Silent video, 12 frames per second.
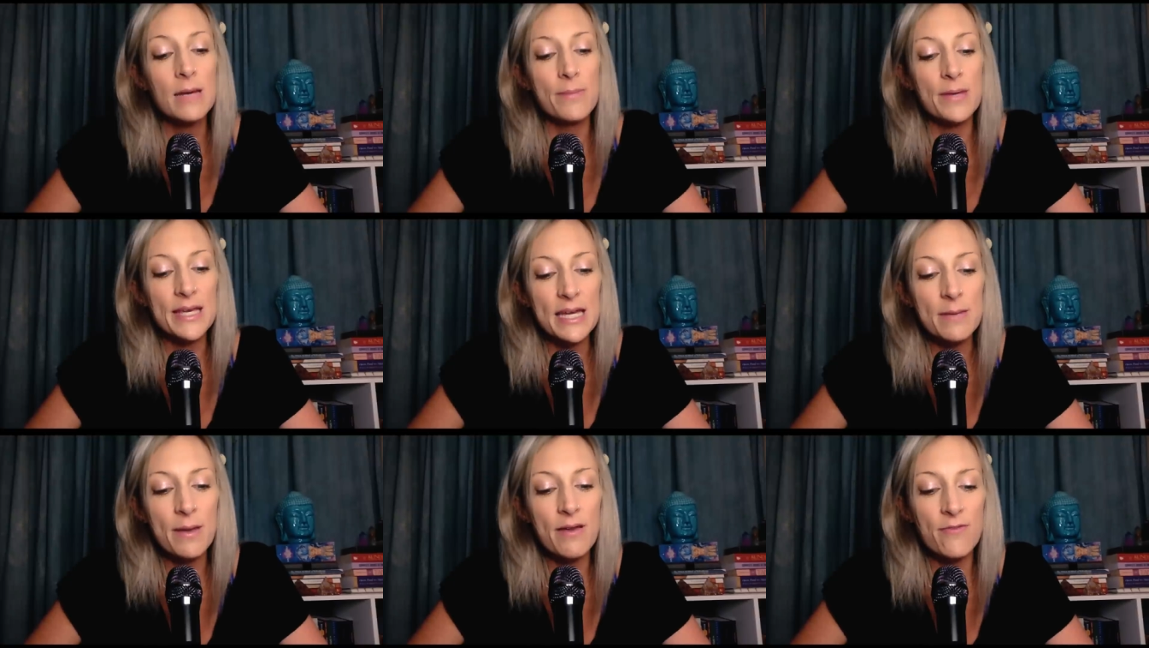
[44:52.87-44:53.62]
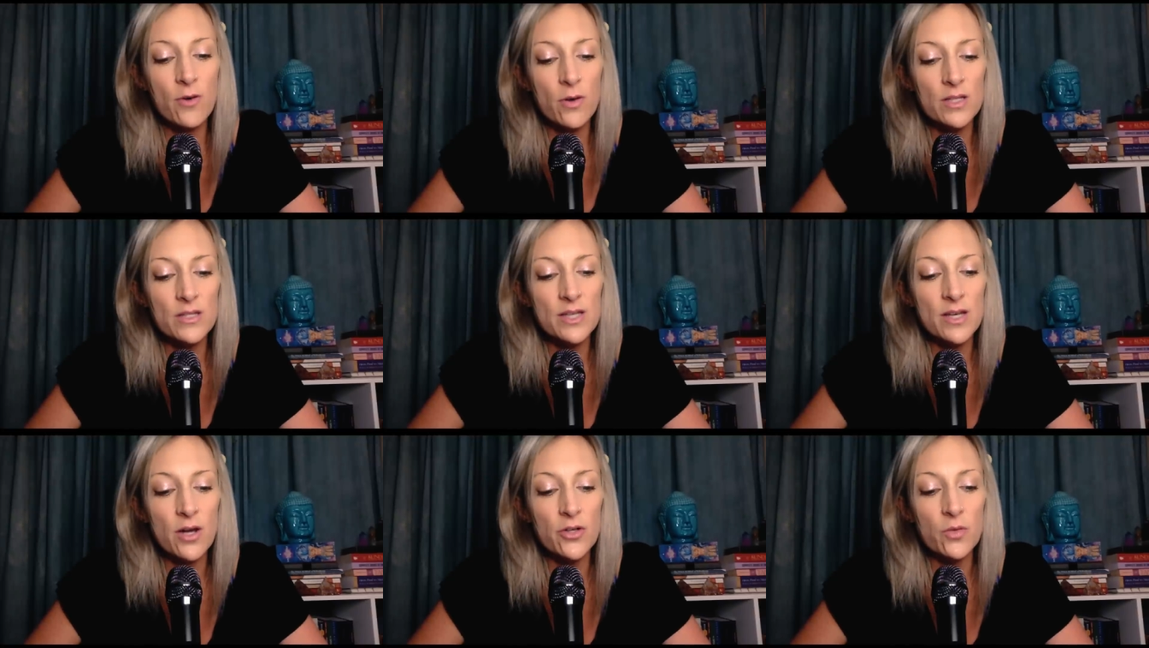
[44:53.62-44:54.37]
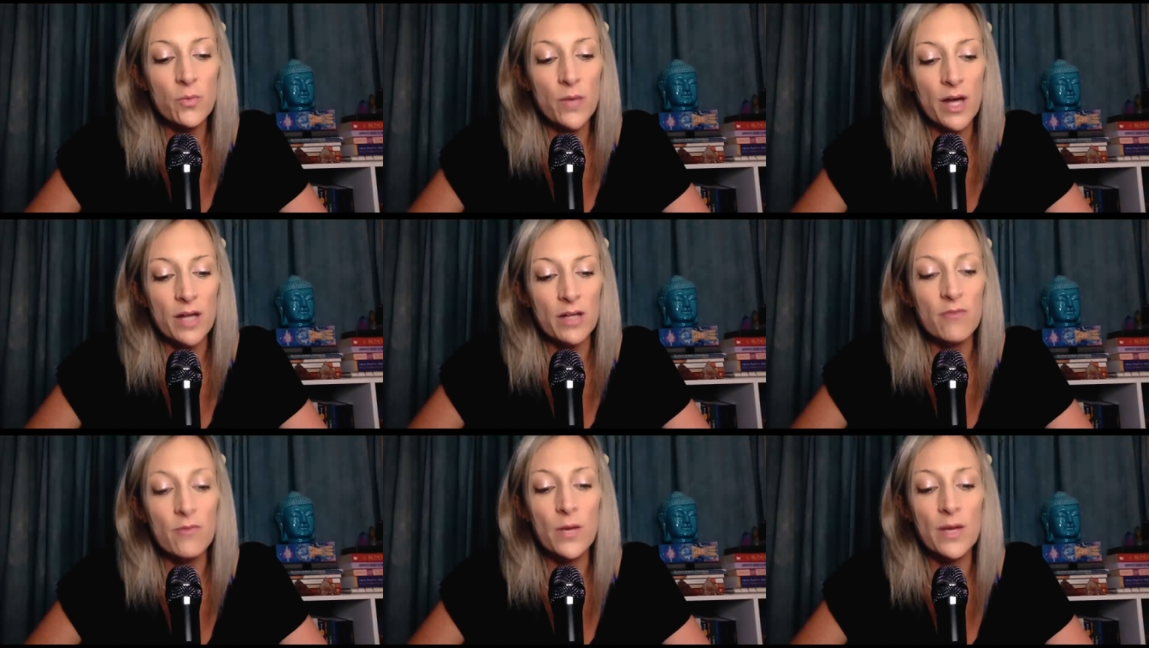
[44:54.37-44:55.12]
Begin by focusing on your will.
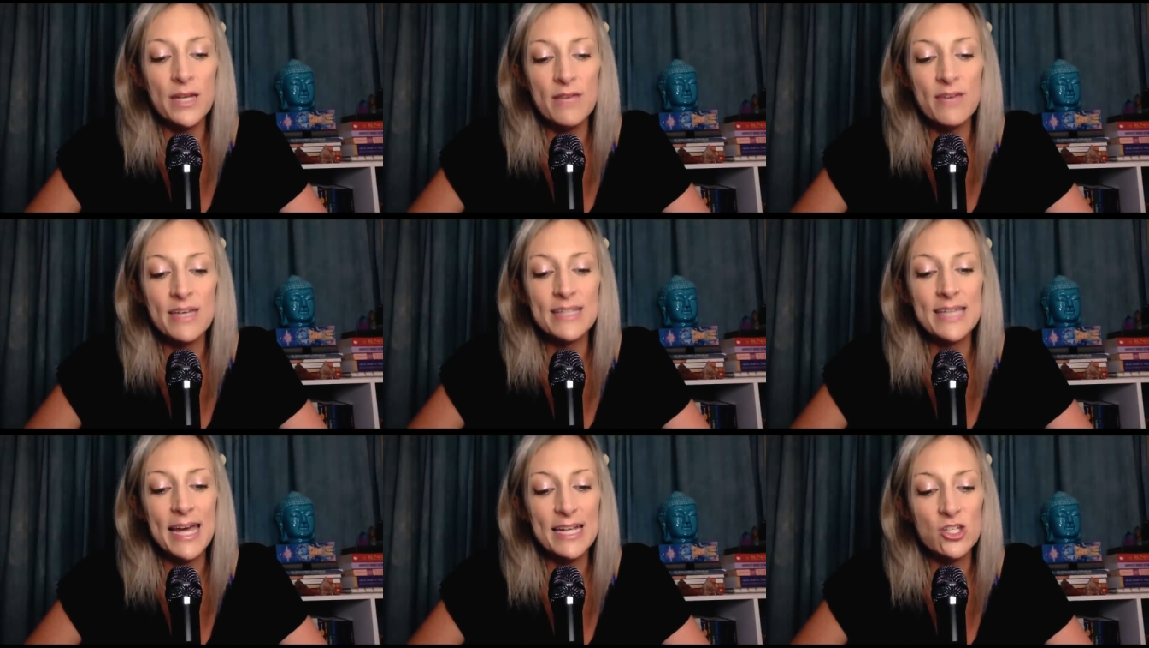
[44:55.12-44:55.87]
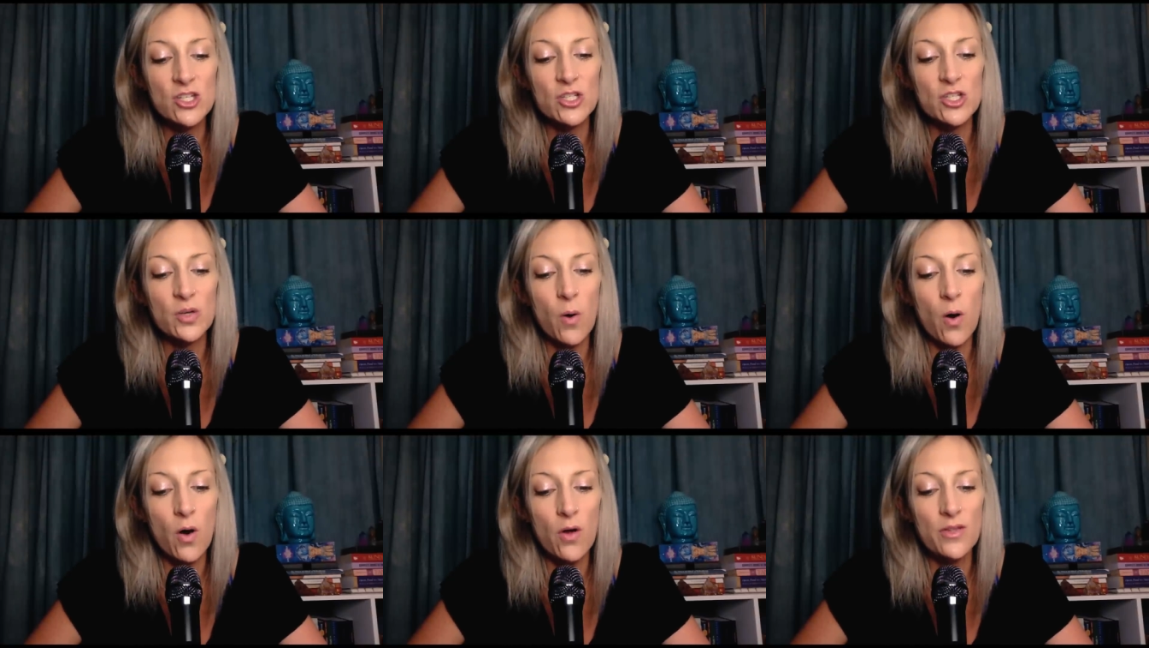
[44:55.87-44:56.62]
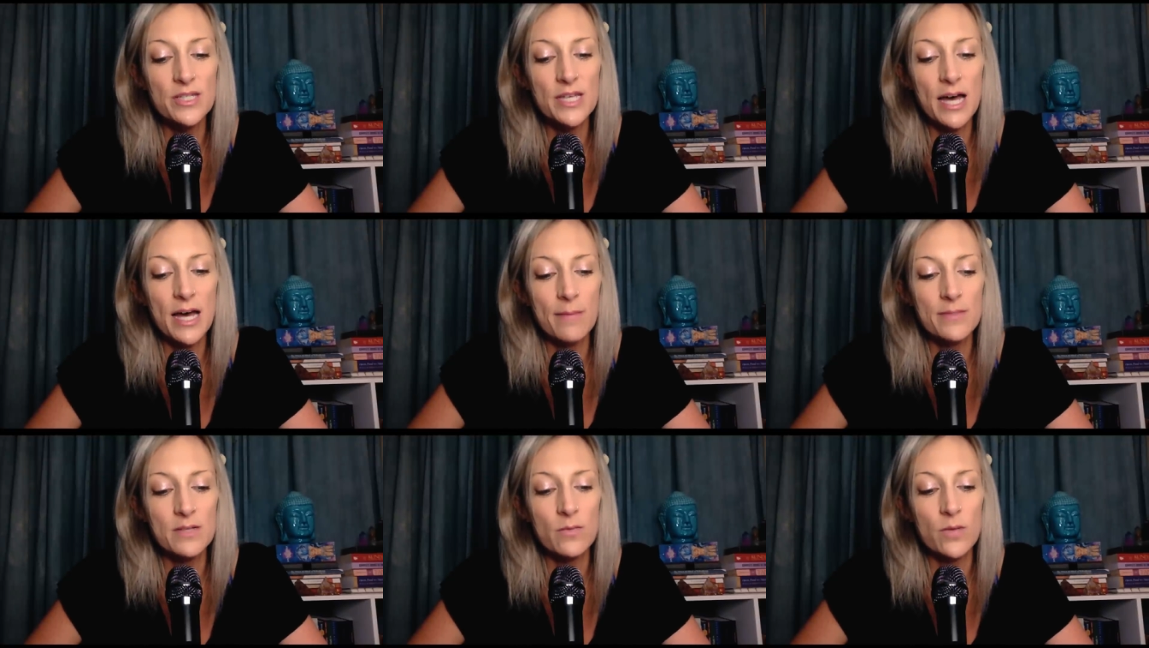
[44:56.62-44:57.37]
Avoid giving attention to all the
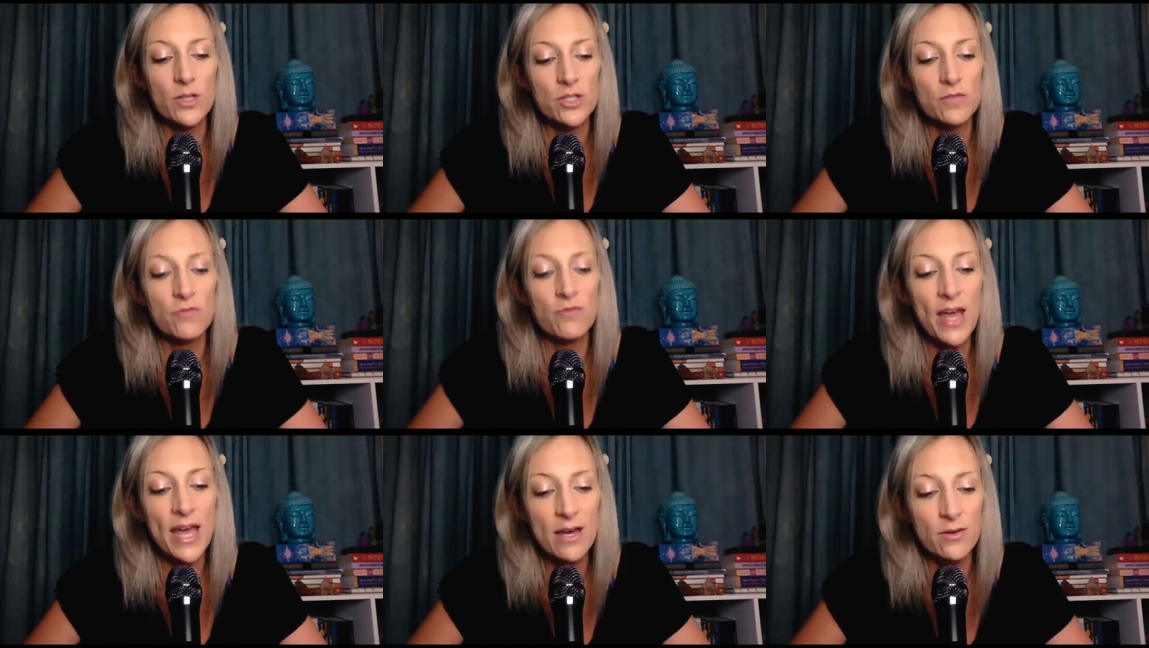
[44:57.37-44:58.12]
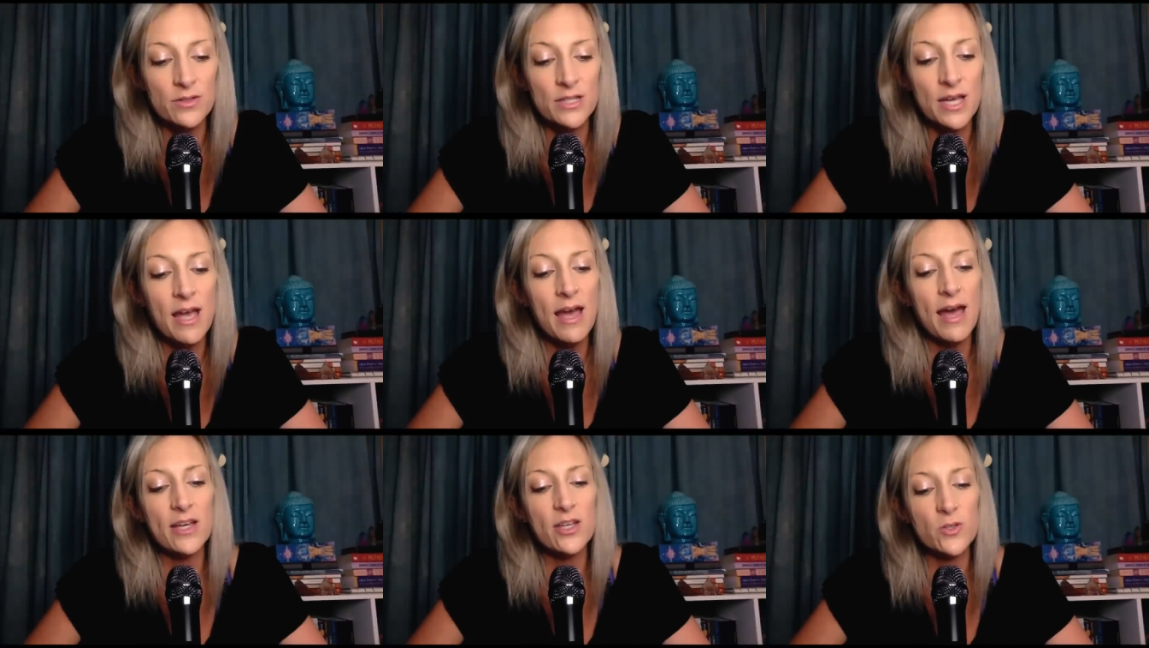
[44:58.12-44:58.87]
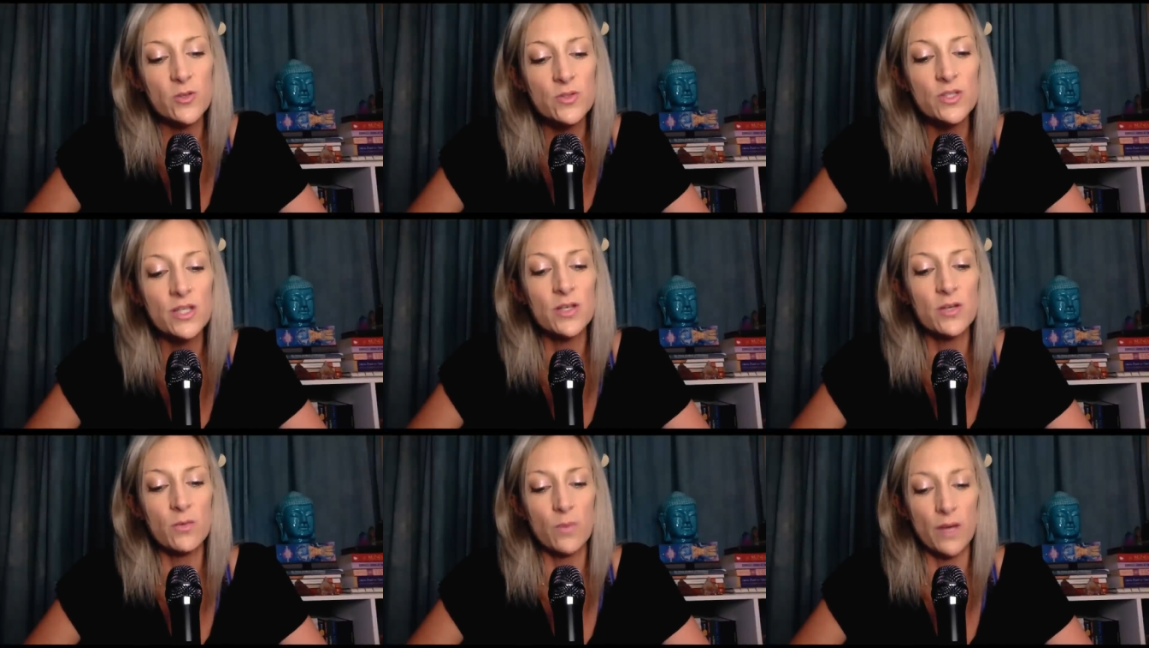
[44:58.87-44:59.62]
times in which you failed at using
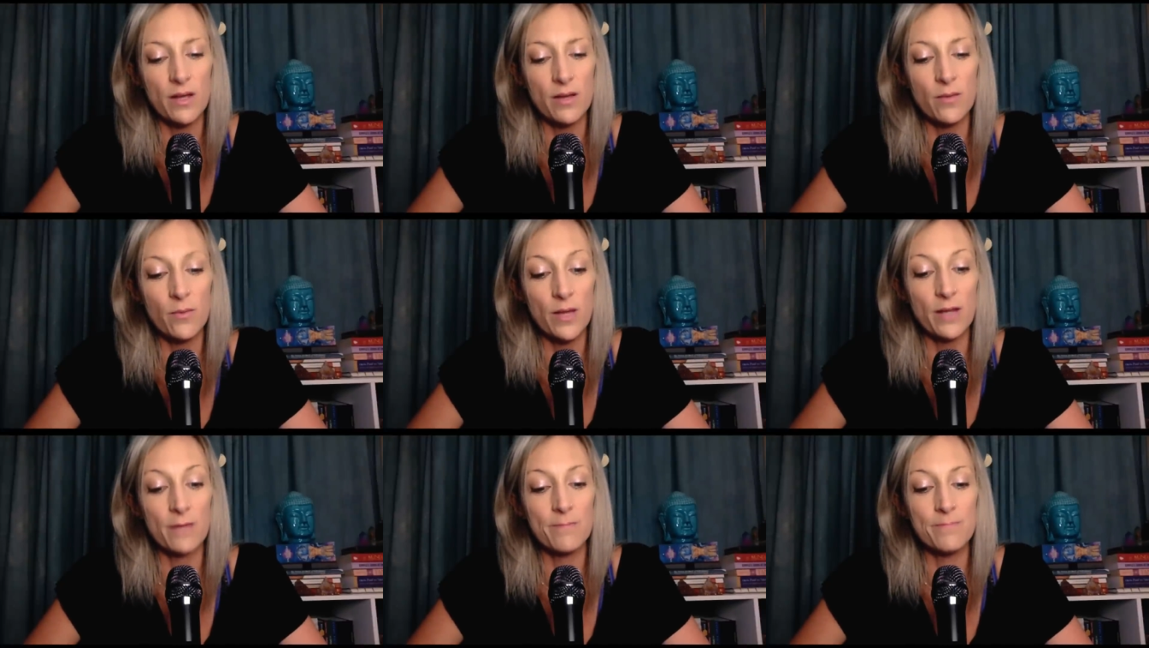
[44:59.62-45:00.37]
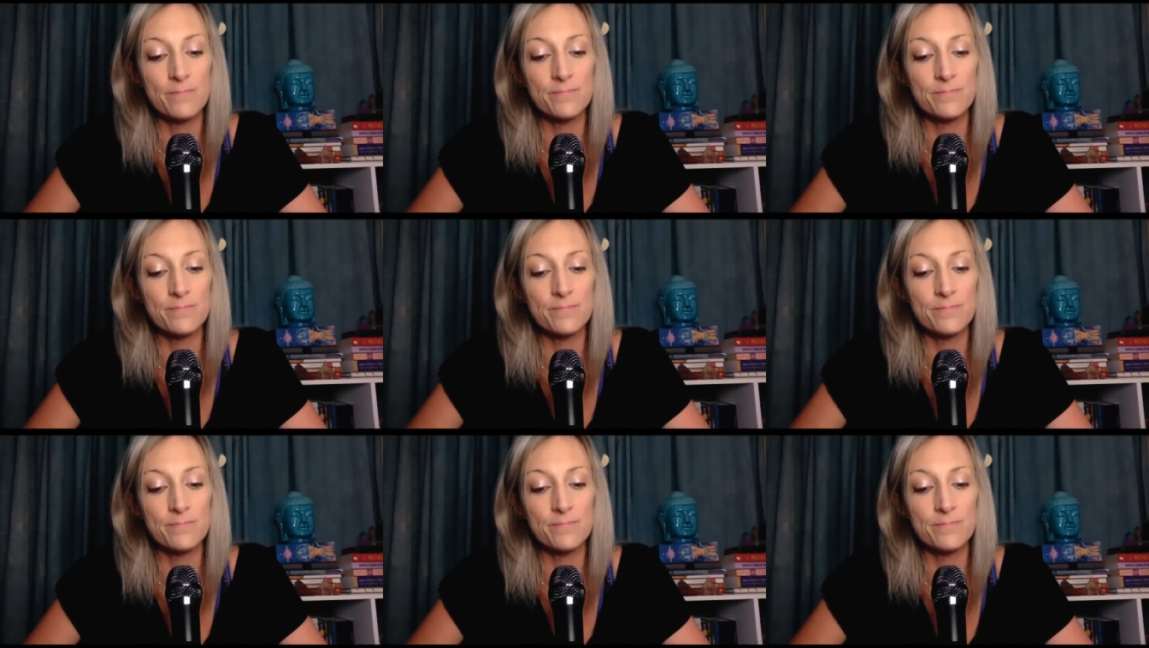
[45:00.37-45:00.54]
your will. will.